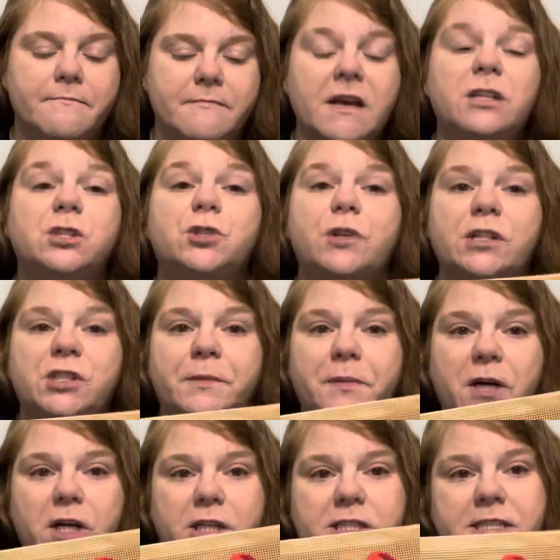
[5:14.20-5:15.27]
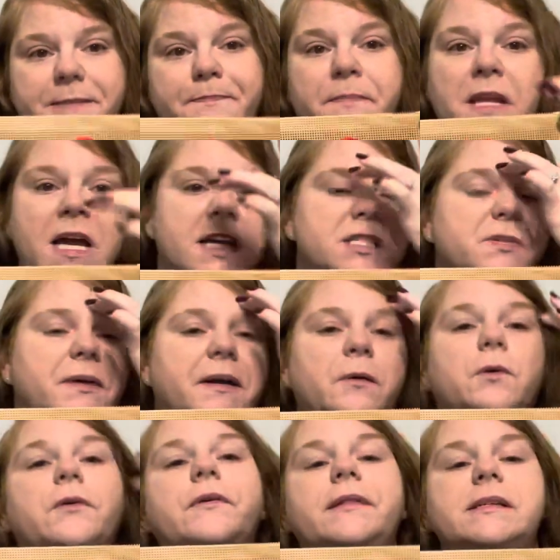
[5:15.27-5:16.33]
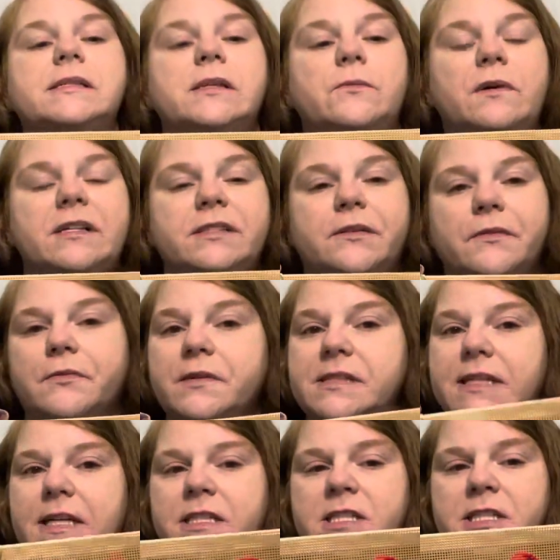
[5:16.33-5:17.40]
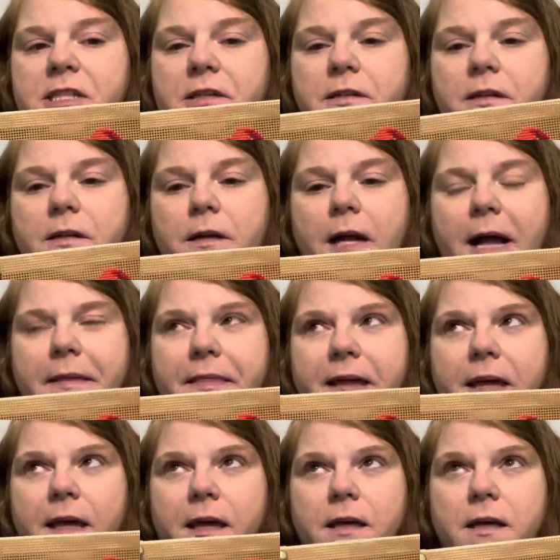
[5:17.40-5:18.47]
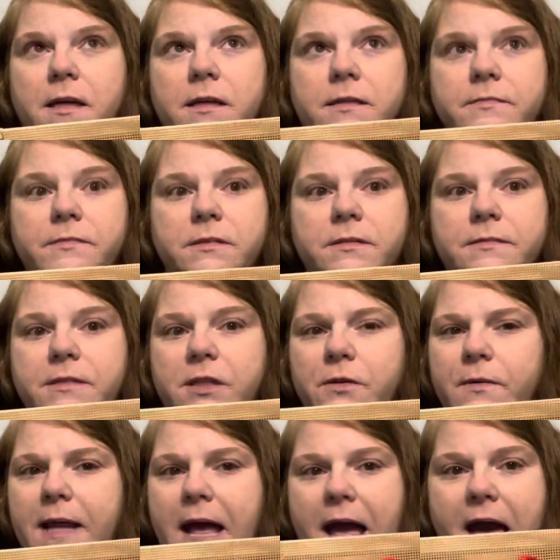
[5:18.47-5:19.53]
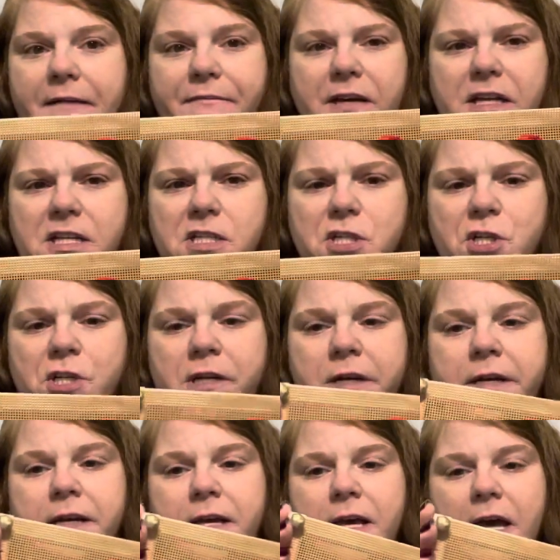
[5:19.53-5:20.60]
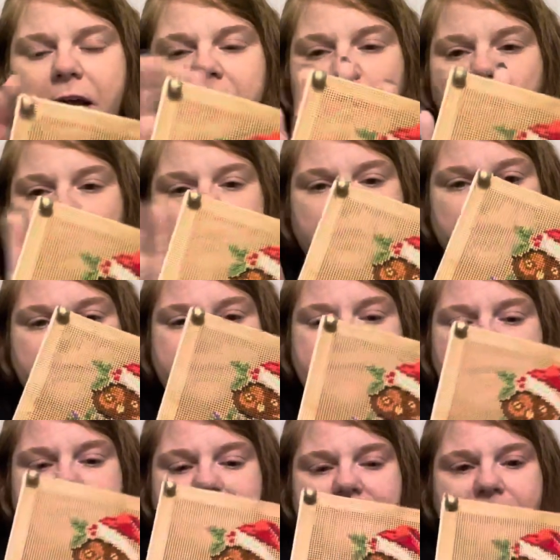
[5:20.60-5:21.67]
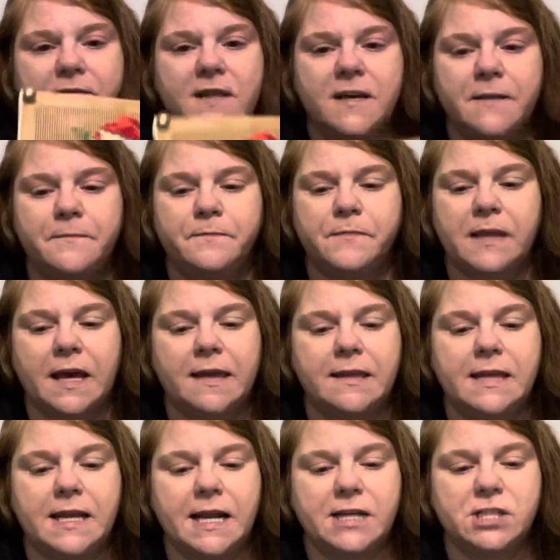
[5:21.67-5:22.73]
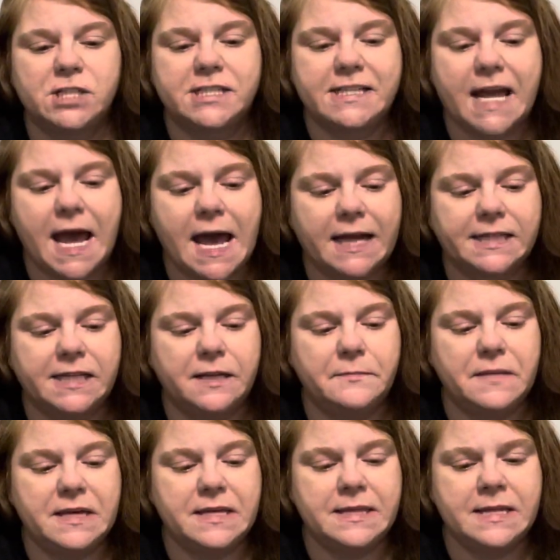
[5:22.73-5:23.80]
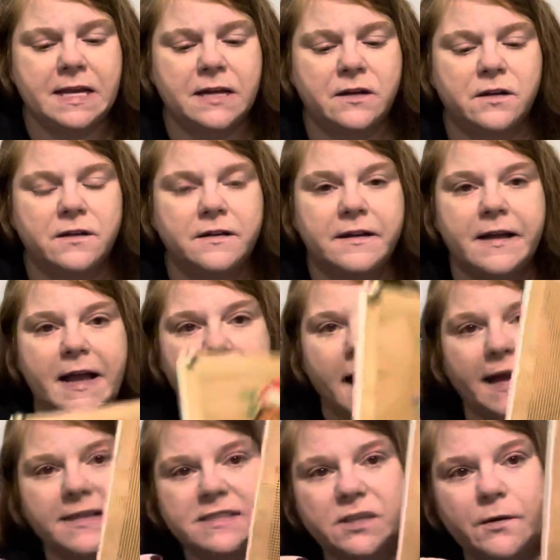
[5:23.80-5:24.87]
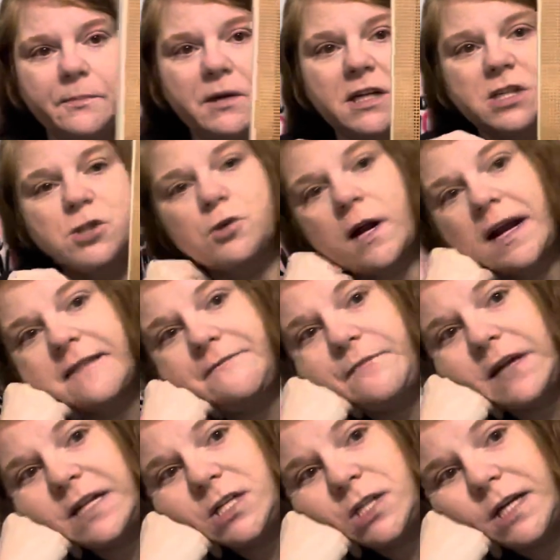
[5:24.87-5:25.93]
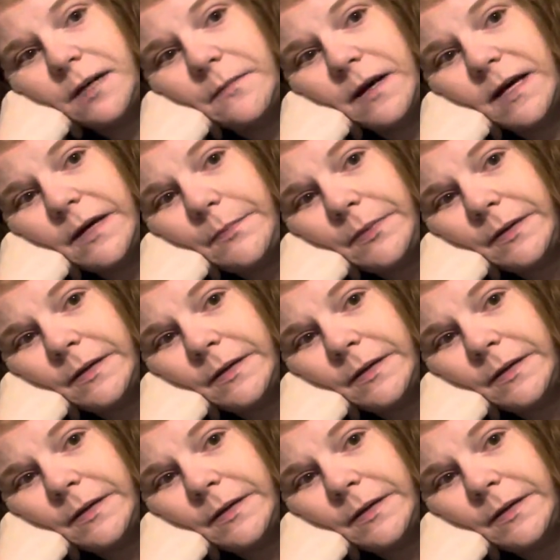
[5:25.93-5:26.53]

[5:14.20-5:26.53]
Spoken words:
Stretcher bars. So I ordered this at 1-2-3 Stitch. They're, I think, 2.5 inch, and I ordered 2 sets of them, and then I just tacked him in there. And so I'm going to try to finish him up.